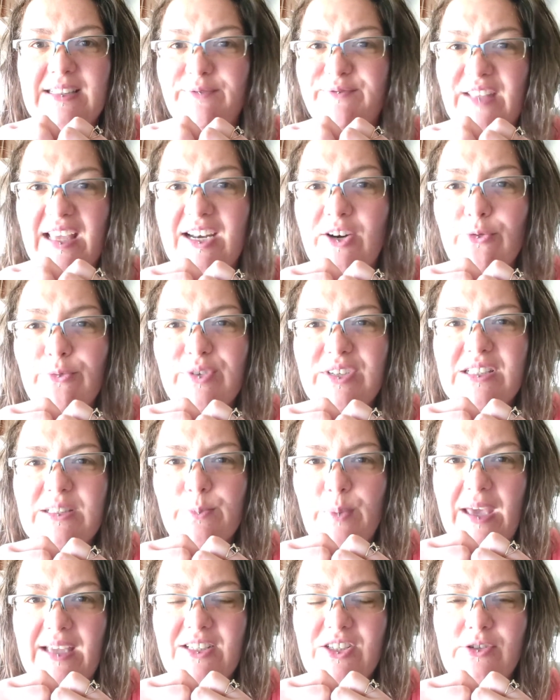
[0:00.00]
If they don't
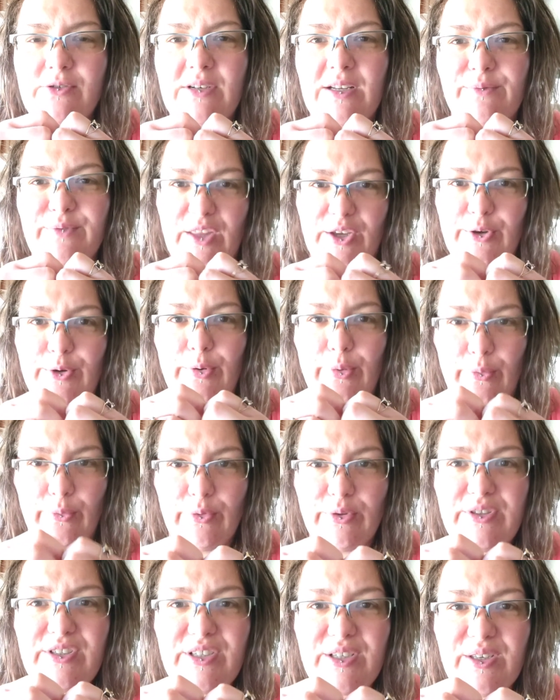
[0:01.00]
respect you and if they're
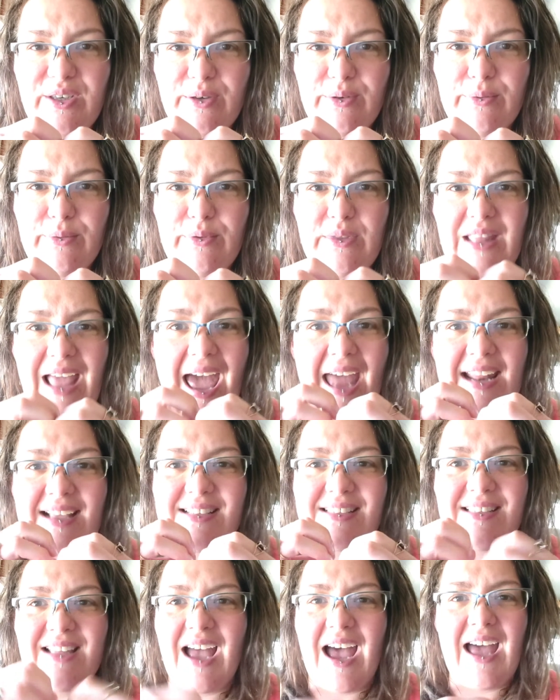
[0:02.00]
cruel to you, that
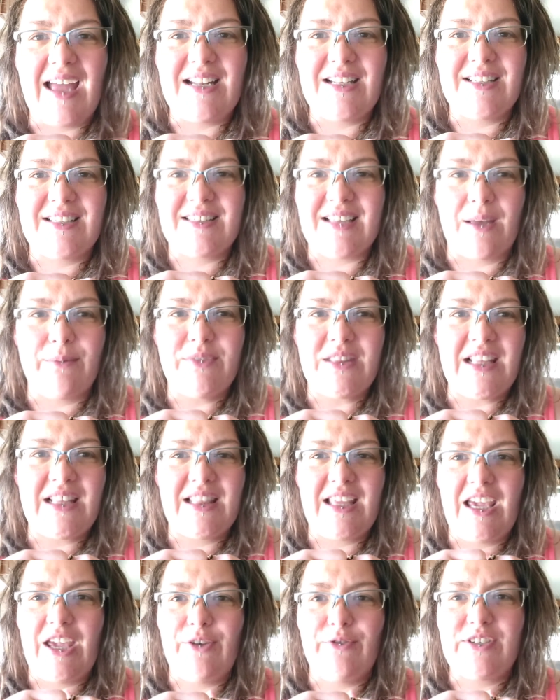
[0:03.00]
is not something
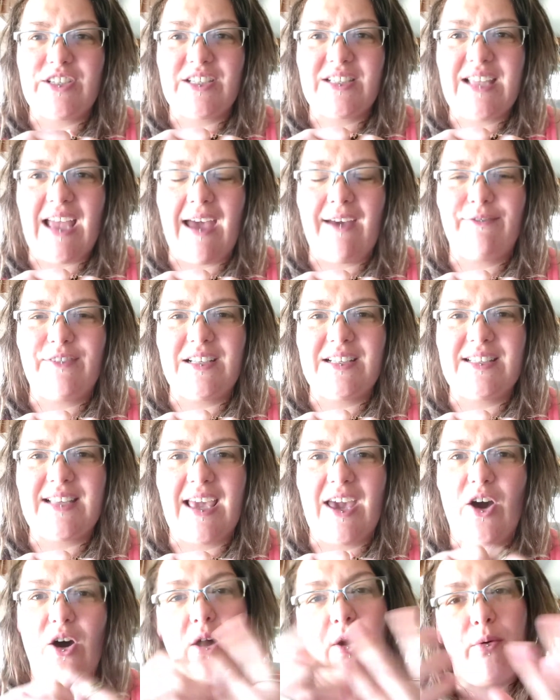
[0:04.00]
that you just have to
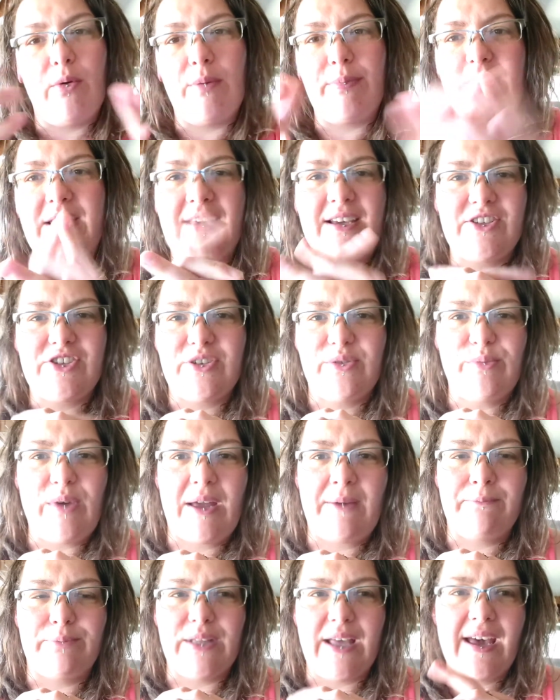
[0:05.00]
say, oh, well, because you're
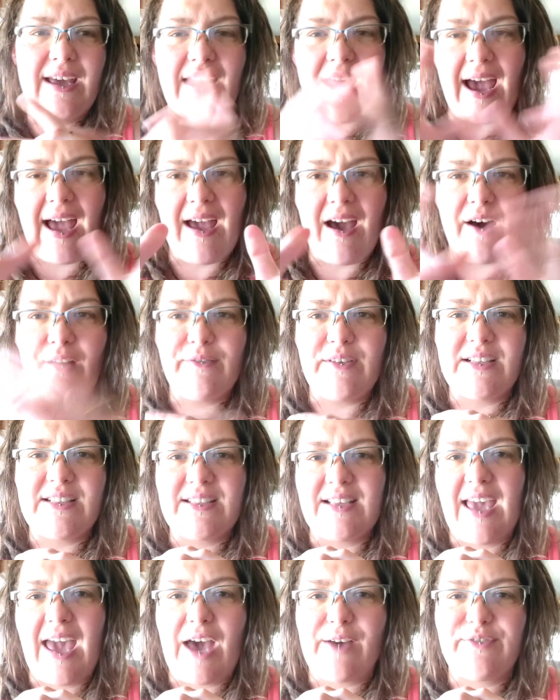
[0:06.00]
my blood, I
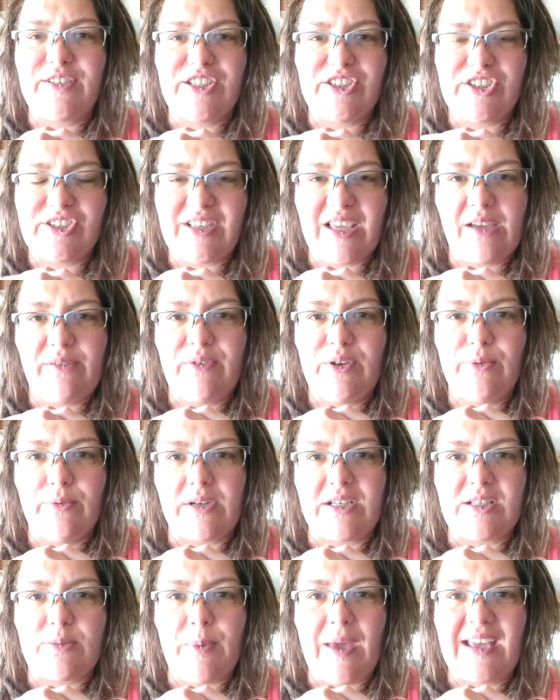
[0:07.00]
obviously have to just give you
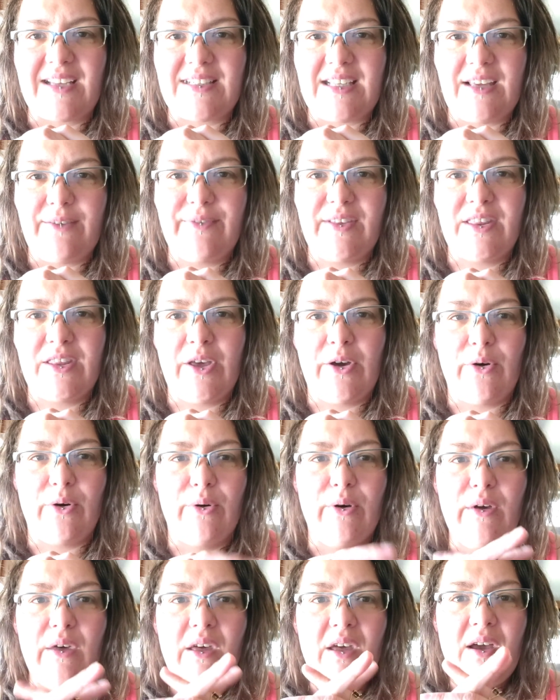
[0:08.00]
respect, even
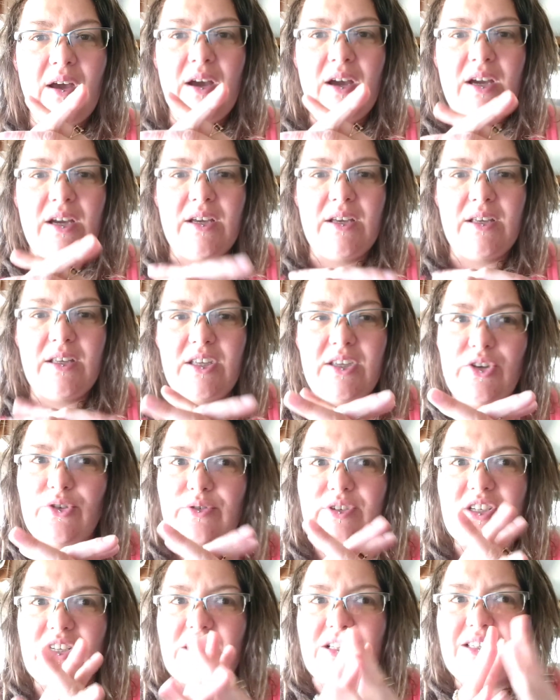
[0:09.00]
though you
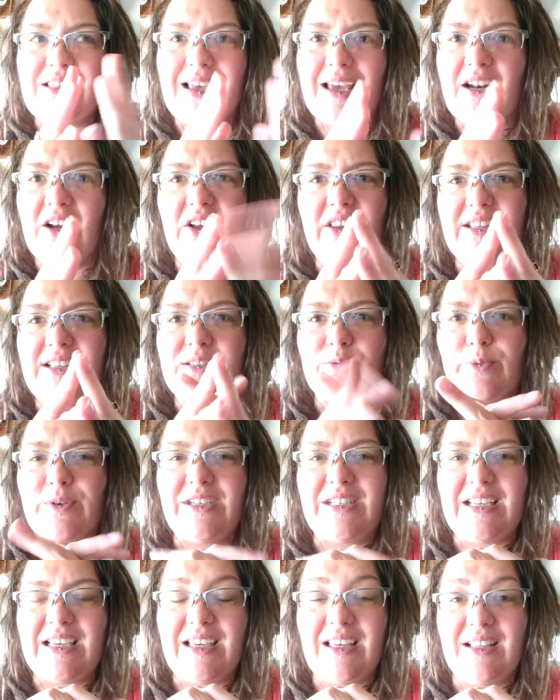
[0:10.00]
just said all these
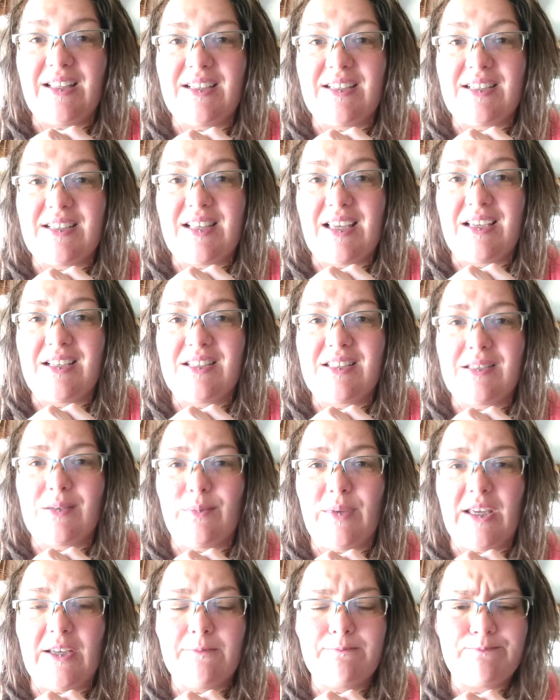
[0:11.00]
ridiculous things to
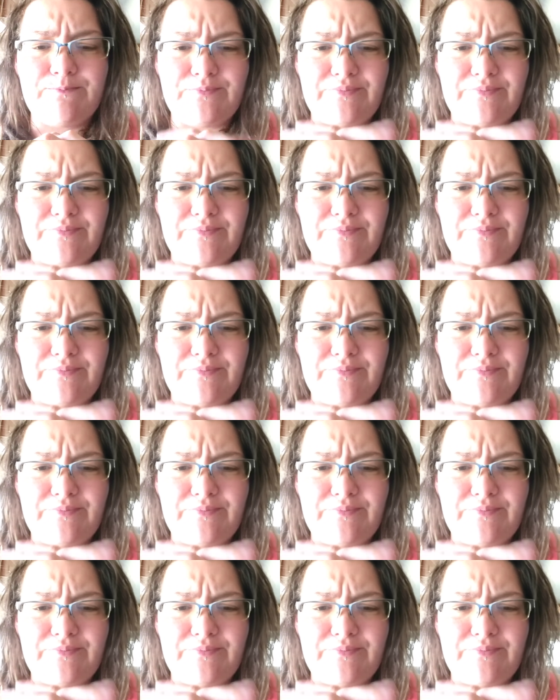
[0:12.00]
me.